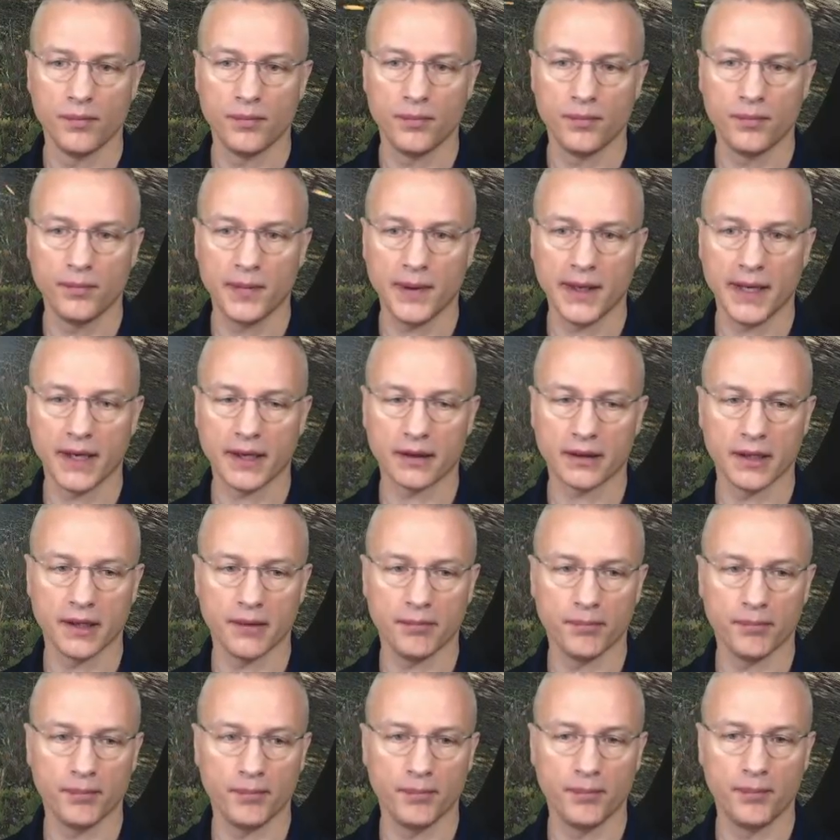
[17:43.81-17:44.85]
Pack
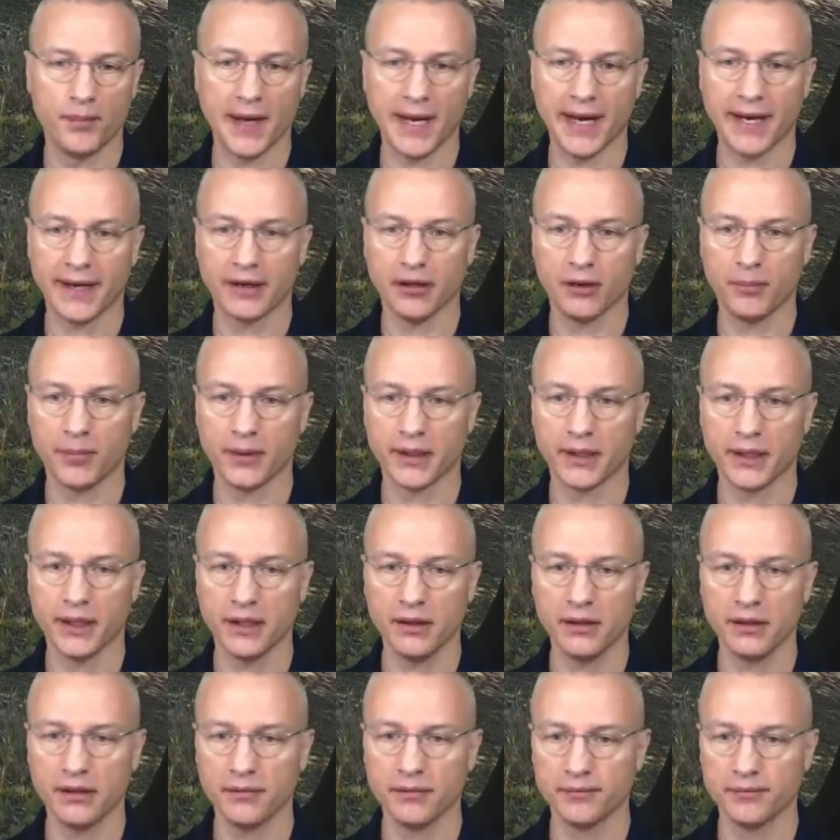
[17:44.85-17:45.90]
them back up again.